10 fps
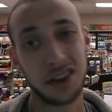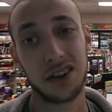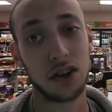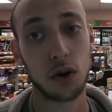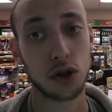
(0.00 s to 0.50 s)
the
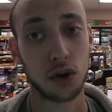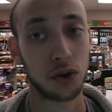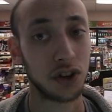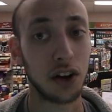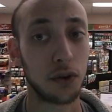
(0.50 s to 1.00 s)
social
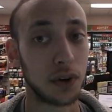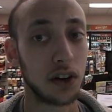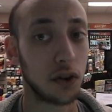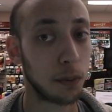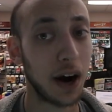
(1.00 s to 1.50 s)
skills with
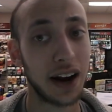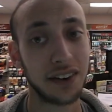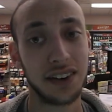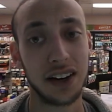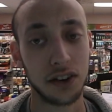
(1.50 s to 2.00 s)

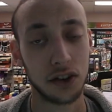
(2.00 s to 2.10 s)
dyspraxia.